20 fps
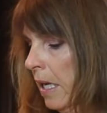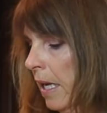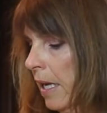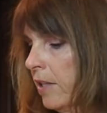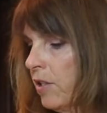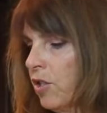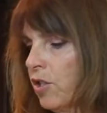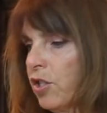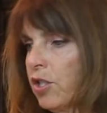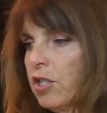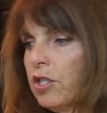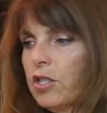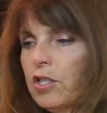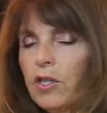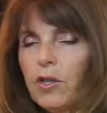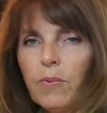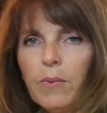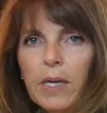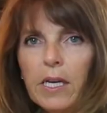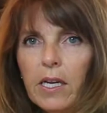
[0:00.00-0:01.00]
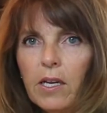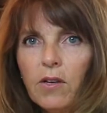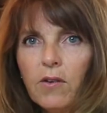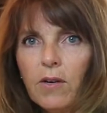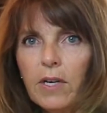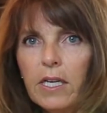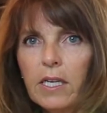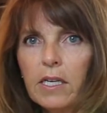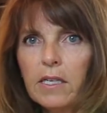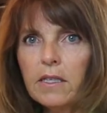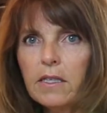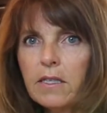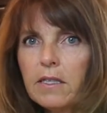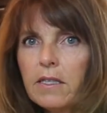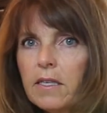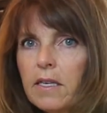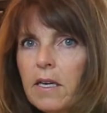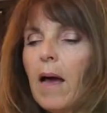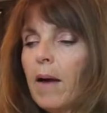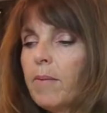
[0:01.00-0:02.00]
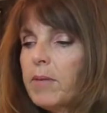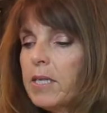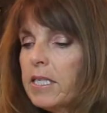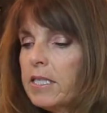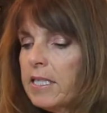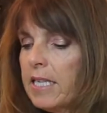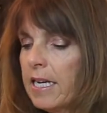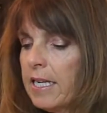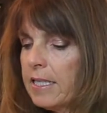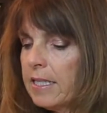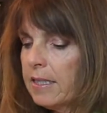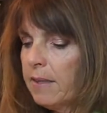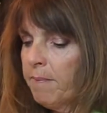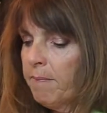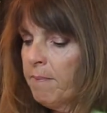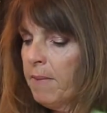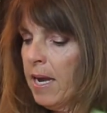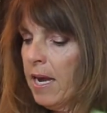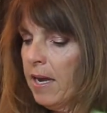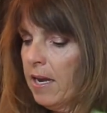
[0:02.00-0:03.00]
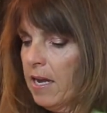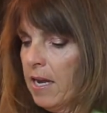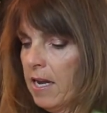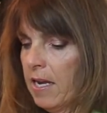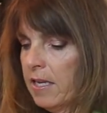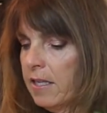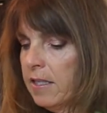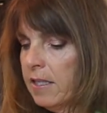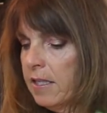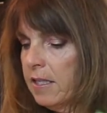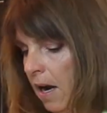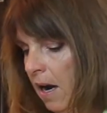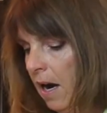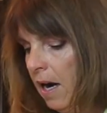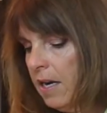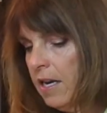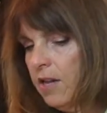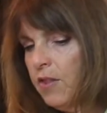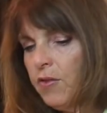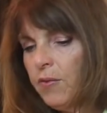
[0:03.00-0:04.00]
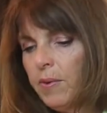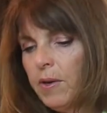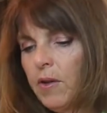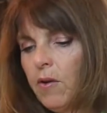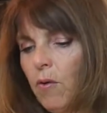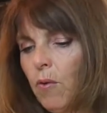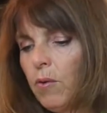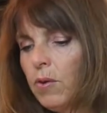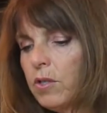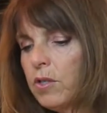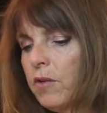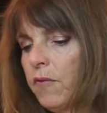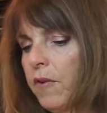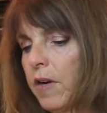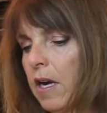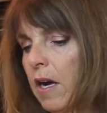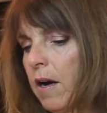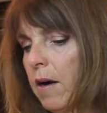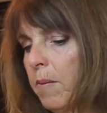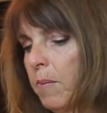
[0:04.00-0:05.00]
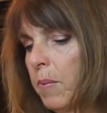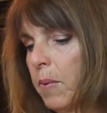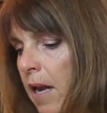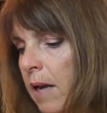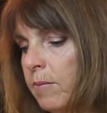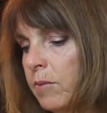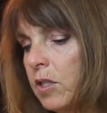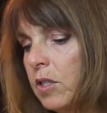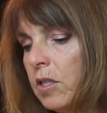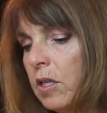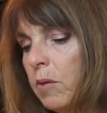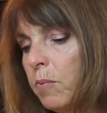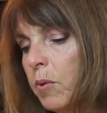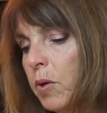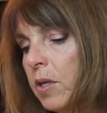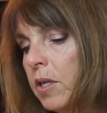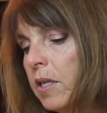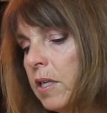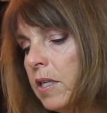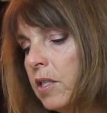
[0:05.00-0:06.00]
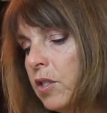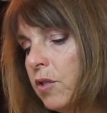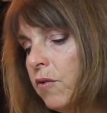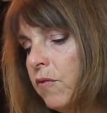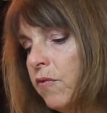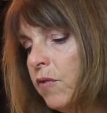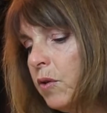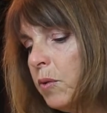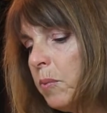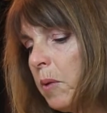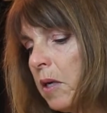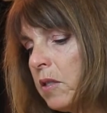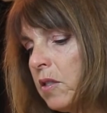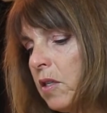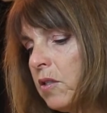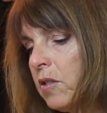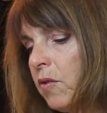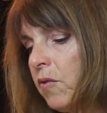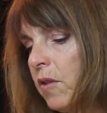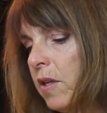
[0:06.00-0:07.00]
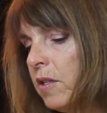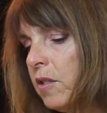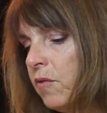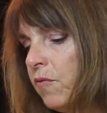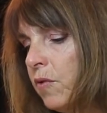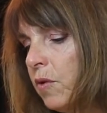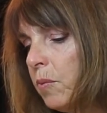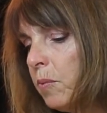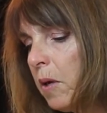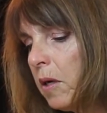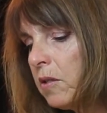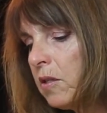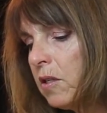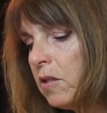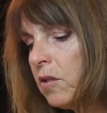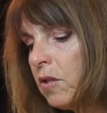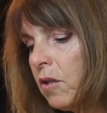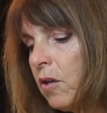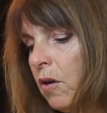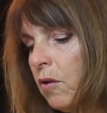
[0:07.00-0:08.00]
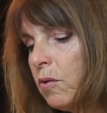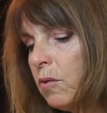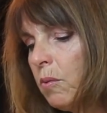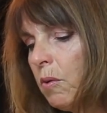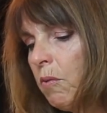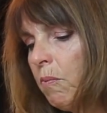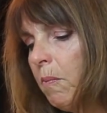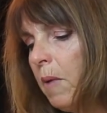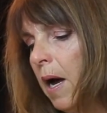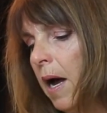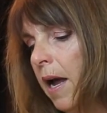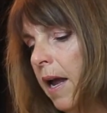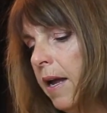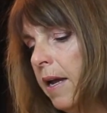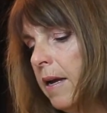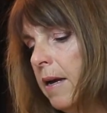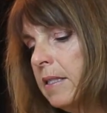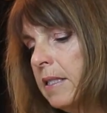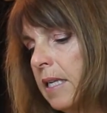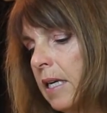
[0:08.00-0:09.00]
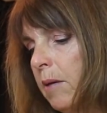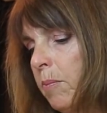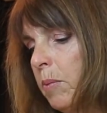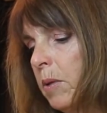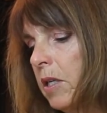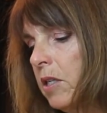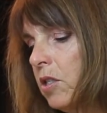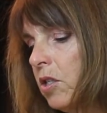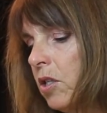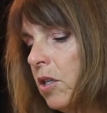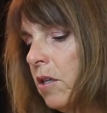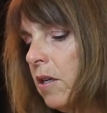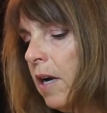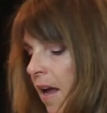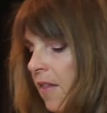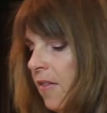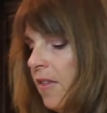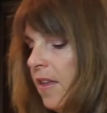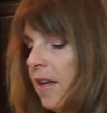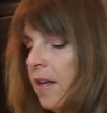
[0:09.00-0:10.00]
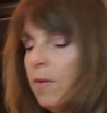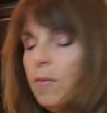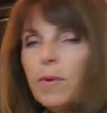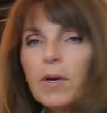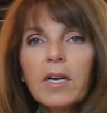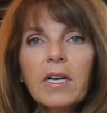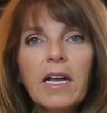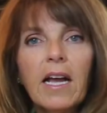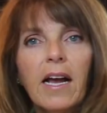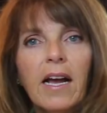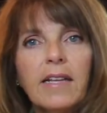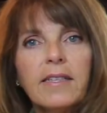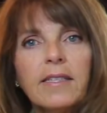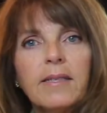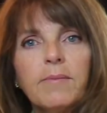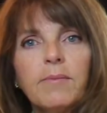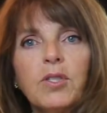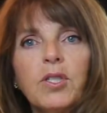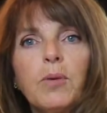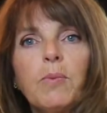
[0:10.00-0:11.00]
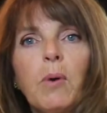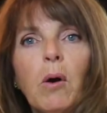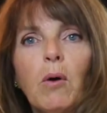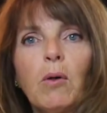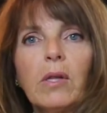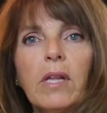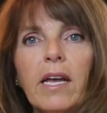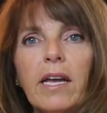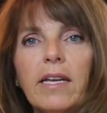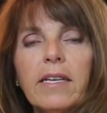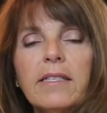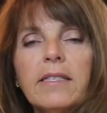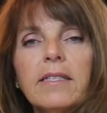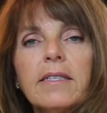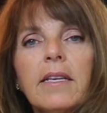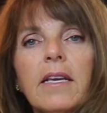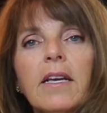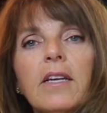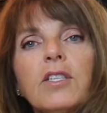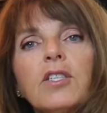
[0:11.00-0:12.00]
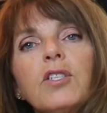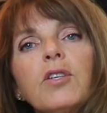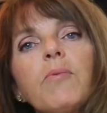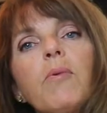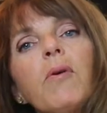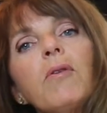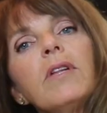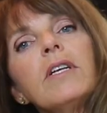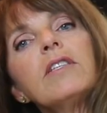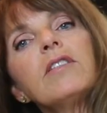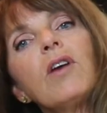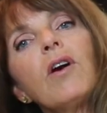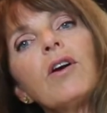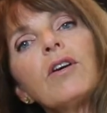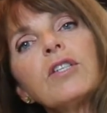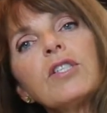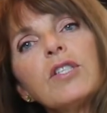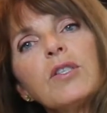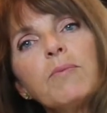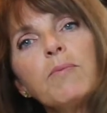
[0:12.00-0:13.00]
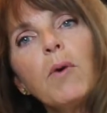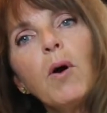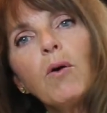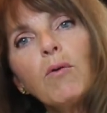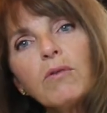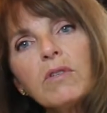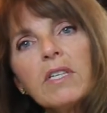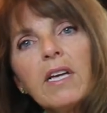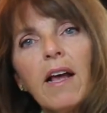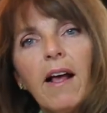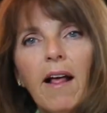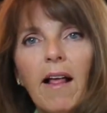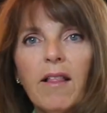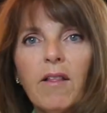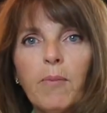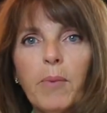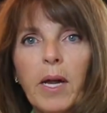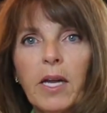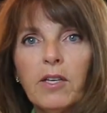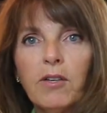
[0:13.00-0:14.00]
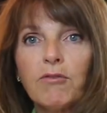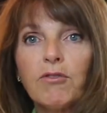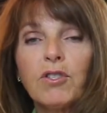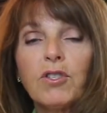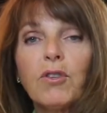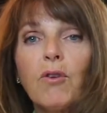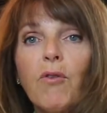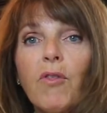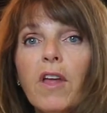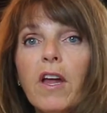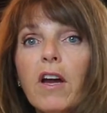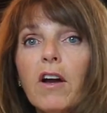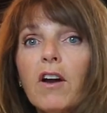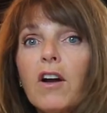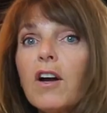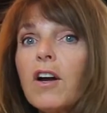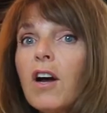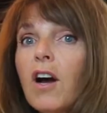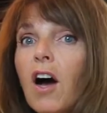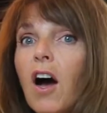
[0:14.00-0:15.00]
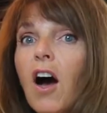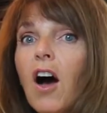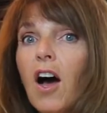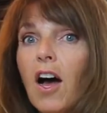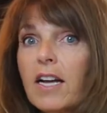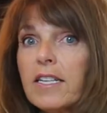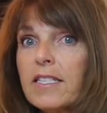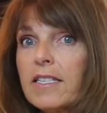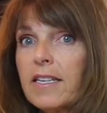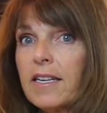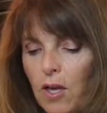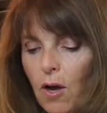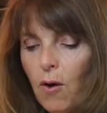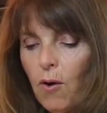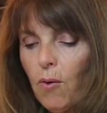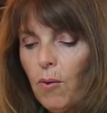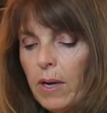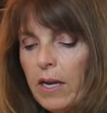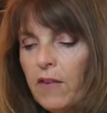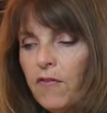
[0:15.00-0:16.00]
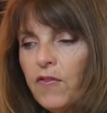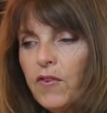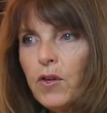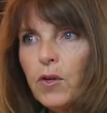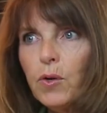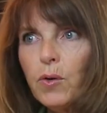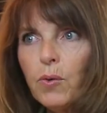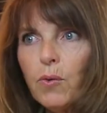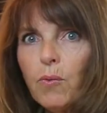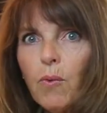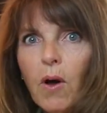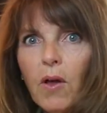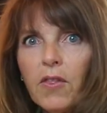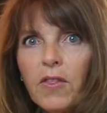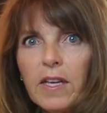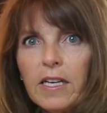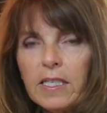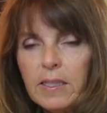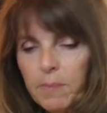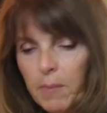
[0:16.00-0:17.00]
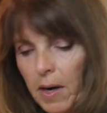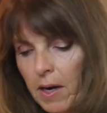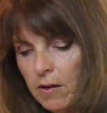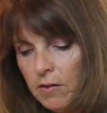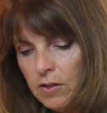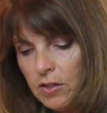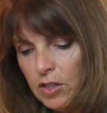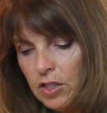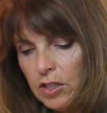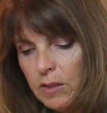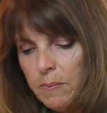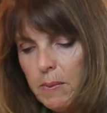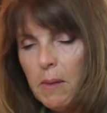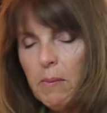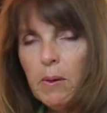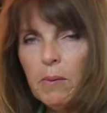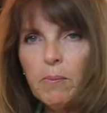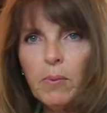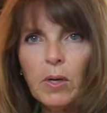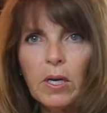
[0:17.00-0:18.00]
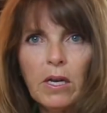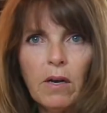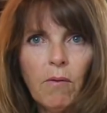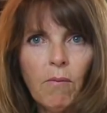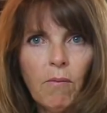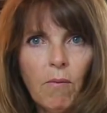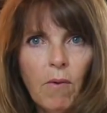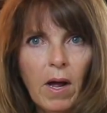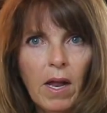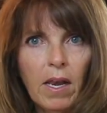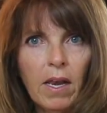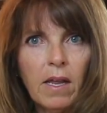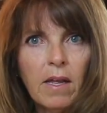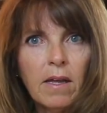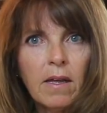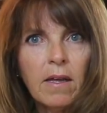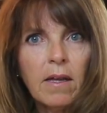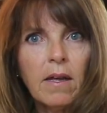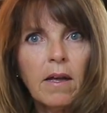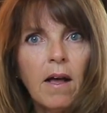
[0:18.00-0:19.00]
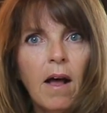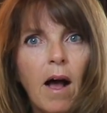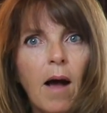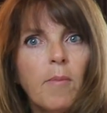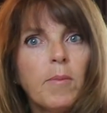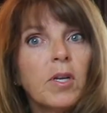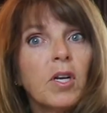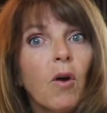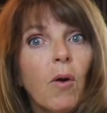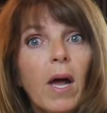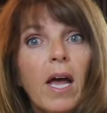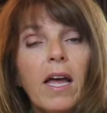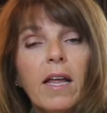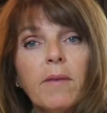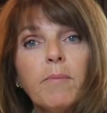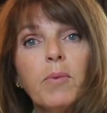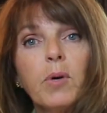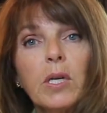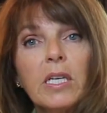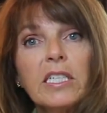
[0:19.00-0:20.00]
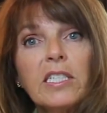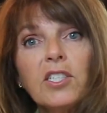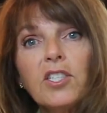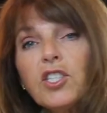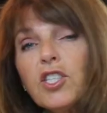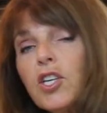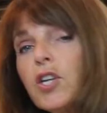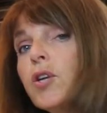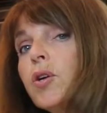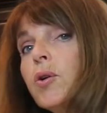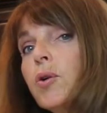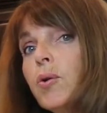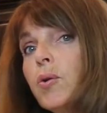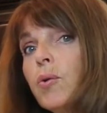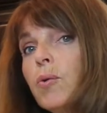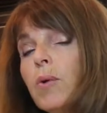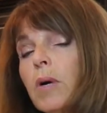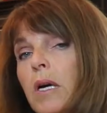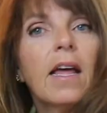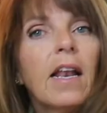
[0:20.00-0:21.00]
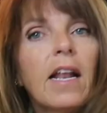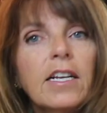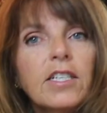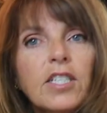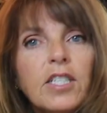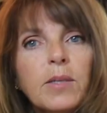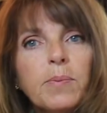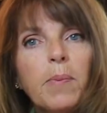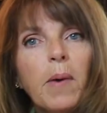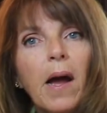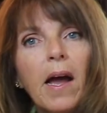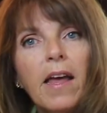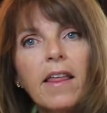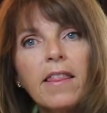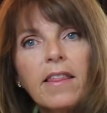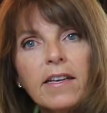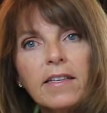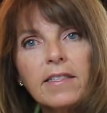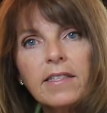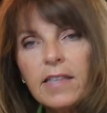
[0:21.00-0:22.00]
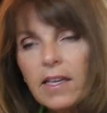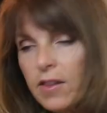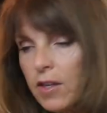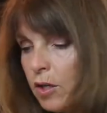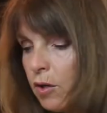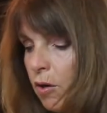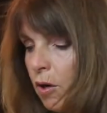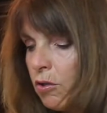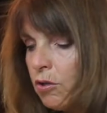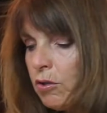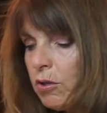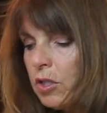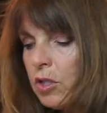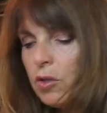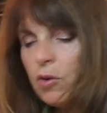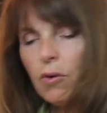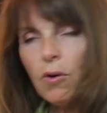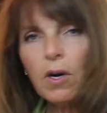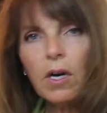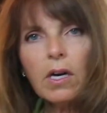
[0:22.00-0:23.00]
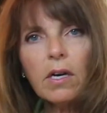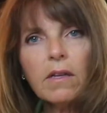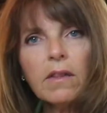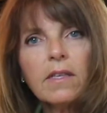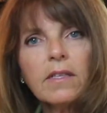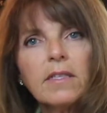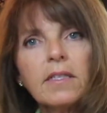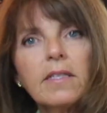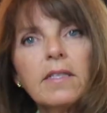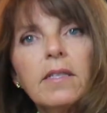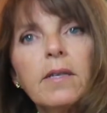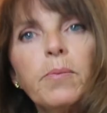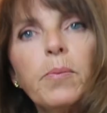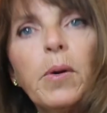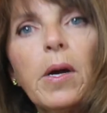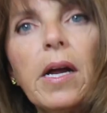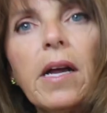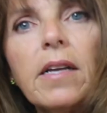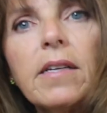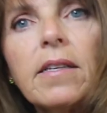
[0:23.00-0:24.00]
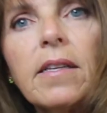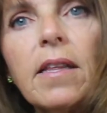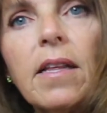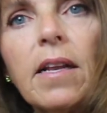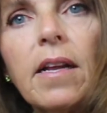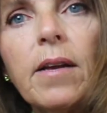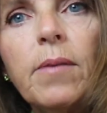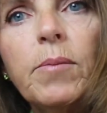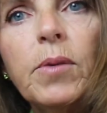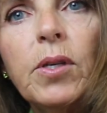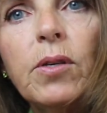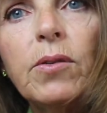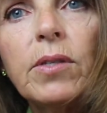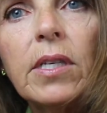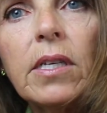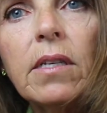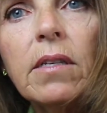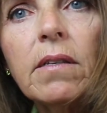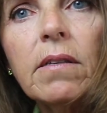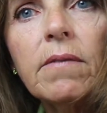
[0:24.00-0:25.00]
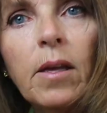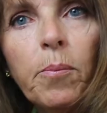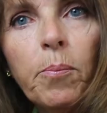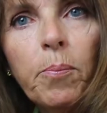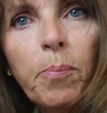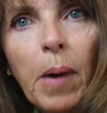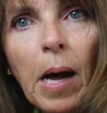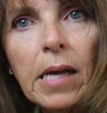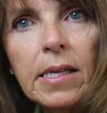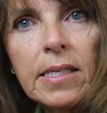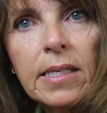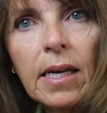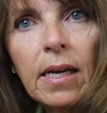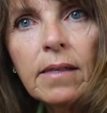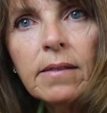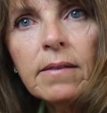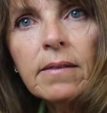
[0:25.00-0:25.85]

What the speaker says: It's just 3 ingredients. I'm going to take some mayonnaise. I need 3/4 of a cup. And I'm just going to put it into a food processor. This food processor goes with my stick blender. And then we're going to add some chipotles. Chipotles are smoked jalapenos, so they're hot. So if you want things mild, just maybe put in 1. I'm gonna go ahead and put in 2. And I just buy this at the grocery store. This is the brand that I'm using, Imbasa.